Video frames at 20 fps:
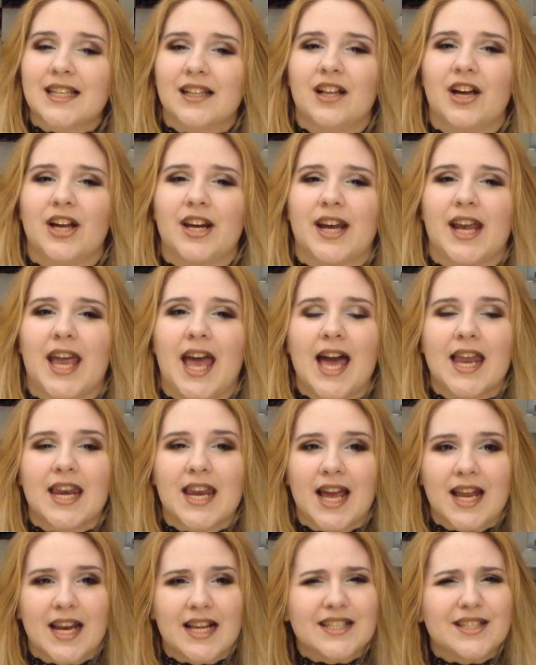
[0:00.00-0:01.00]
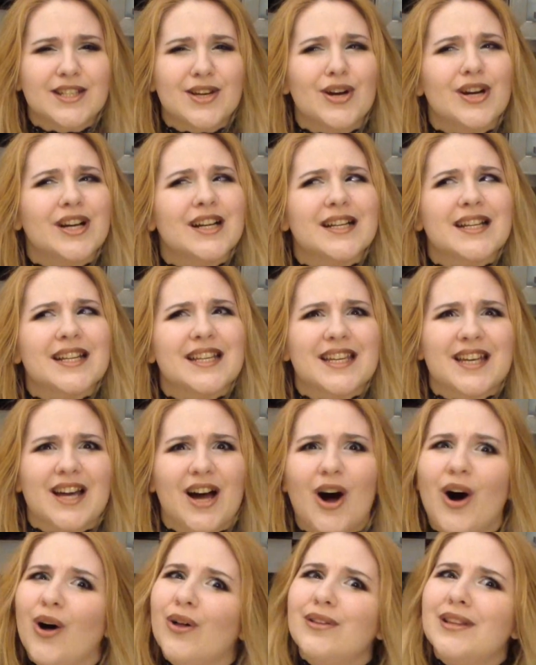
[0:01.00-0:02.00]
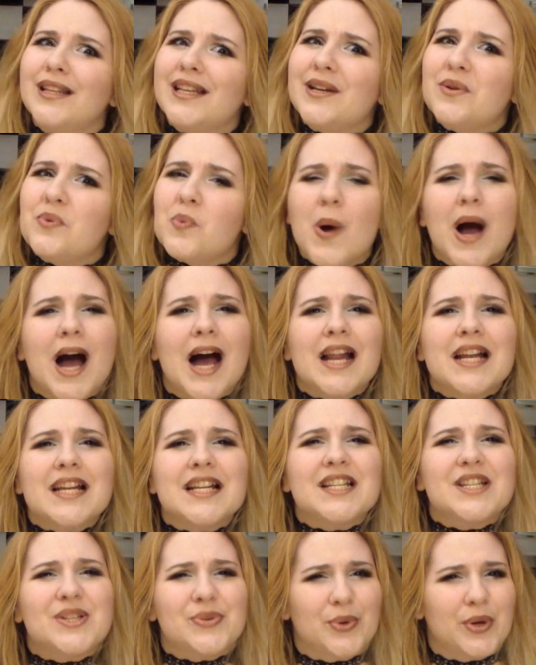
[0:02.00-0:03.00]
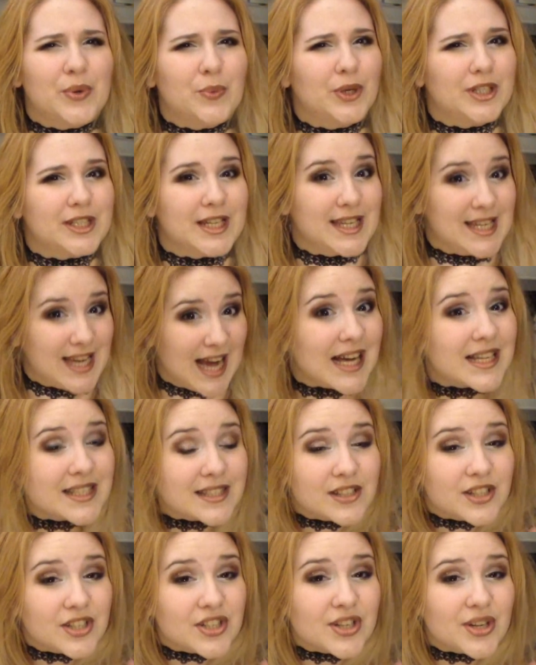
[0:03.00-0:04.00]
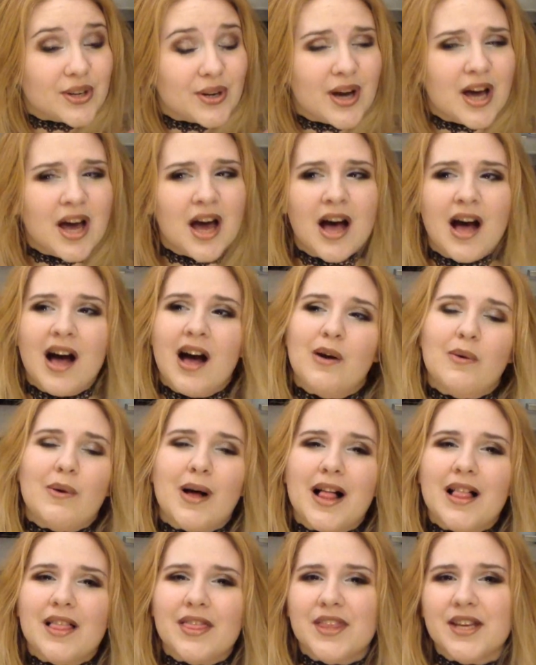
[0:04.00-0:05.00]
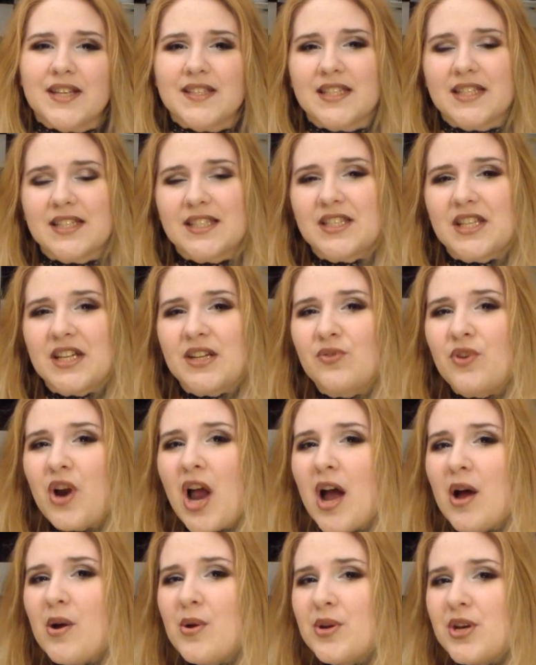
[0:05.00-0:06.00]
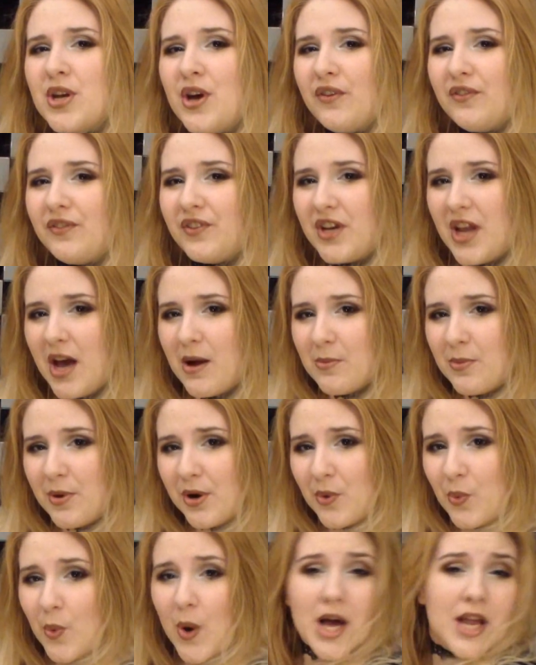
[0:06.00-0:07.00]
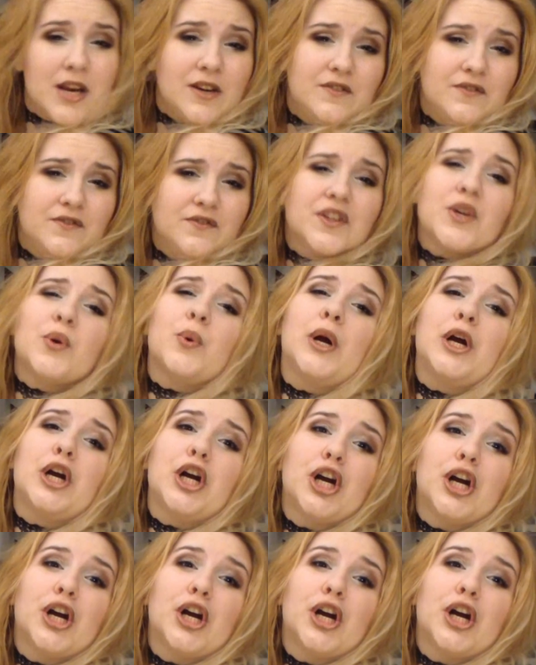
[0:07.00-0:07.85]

a lot again, and as you're the only one doing what I ask you to, well, this is the crown of #1 viewer.